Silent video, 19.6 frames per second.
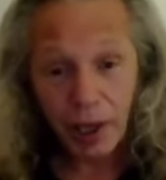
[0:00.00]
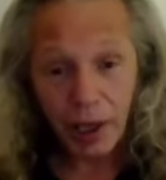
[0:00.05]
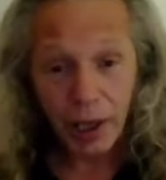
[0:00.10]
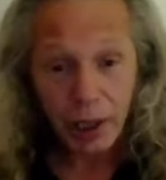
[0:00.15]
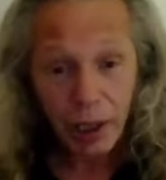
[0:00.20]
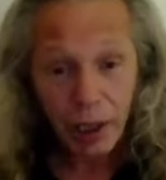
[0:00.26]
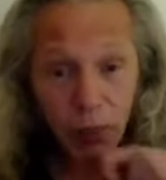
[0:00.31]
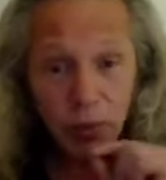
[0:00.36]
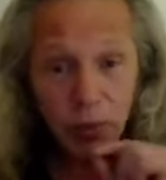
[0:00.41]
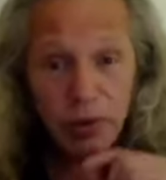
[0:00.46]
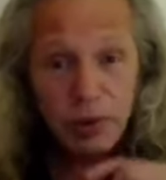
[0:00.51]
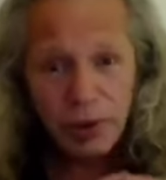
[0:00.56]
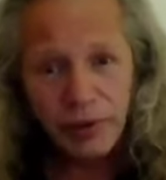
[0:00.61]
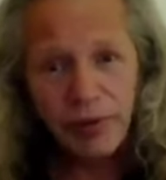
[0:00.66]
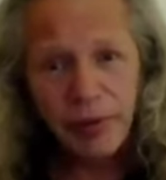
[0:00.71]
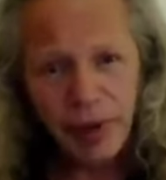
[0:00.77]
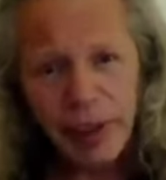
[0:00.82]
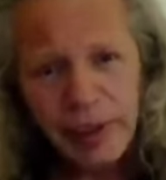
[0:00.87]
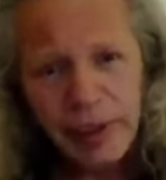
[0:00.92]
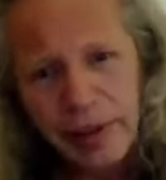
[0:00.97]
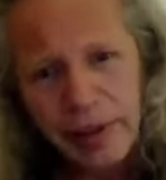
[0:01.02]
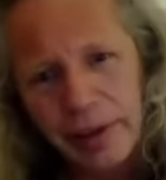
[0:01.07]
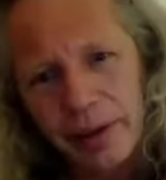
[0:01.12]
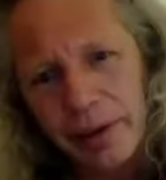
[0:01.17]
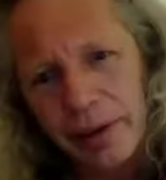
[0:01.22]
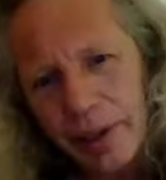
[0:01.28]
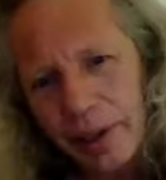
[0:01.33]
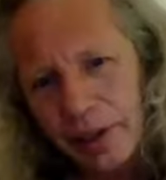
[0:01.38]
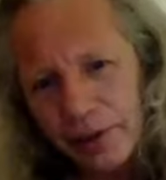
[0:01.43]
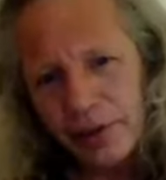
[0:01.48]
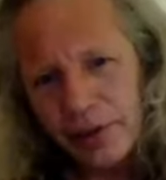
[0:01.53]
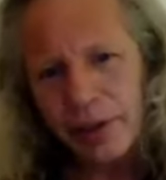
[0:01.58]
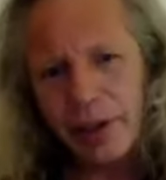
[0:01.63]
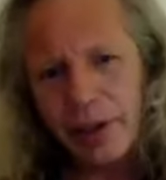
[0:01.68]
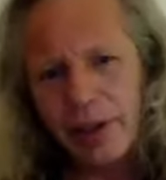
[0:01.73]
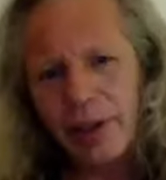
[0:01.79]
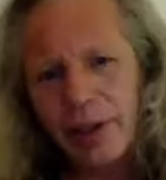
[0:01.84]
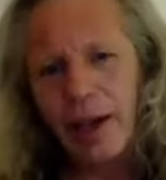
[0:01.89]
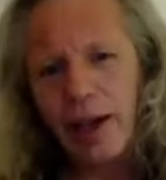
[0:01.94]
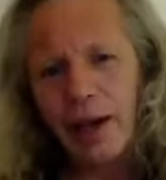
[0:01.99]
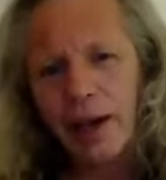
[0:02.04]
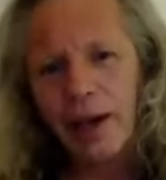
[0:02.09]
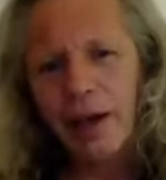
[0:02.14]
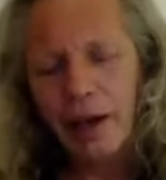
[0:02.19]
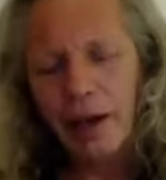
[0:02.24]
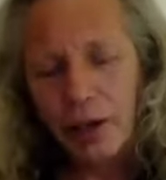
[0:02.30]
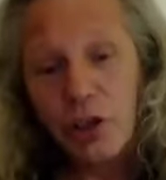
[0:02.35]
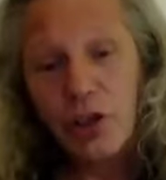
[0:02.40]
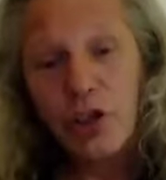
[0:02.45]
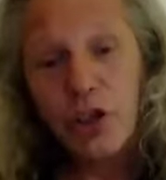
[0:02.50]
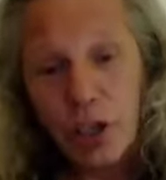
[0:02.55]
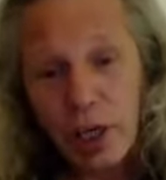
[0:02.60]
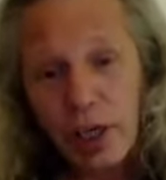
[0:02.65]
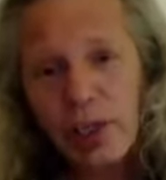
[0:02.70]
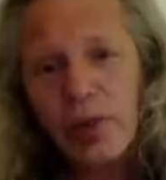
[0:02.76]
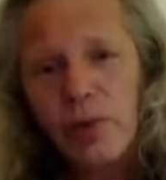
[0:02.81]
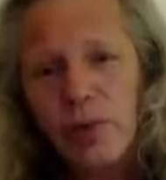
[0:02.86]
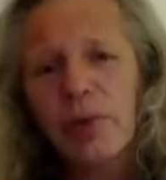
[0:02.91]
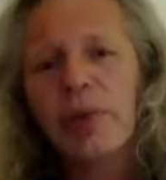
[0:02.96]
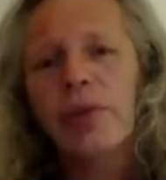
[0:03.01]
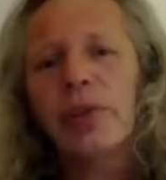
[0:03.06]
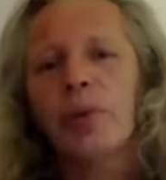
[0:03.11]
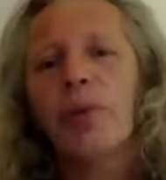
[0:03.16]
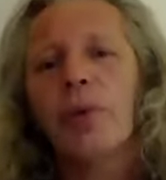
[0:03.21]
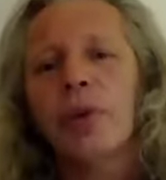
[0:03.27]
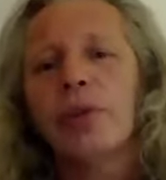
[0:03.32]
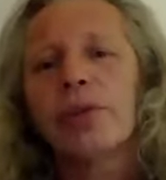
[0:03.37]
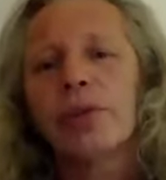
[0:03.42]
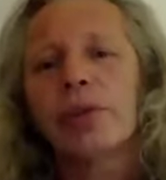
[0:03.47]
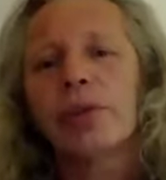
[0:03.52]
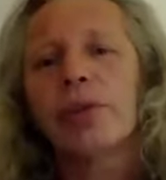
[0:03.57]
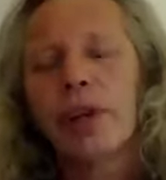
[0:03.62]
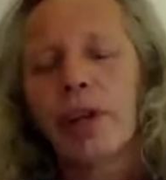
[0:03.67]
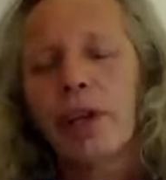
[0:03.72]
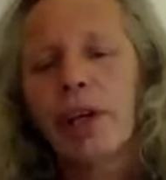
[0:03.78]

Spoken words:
And I was deflated to hear that. It genuinely was.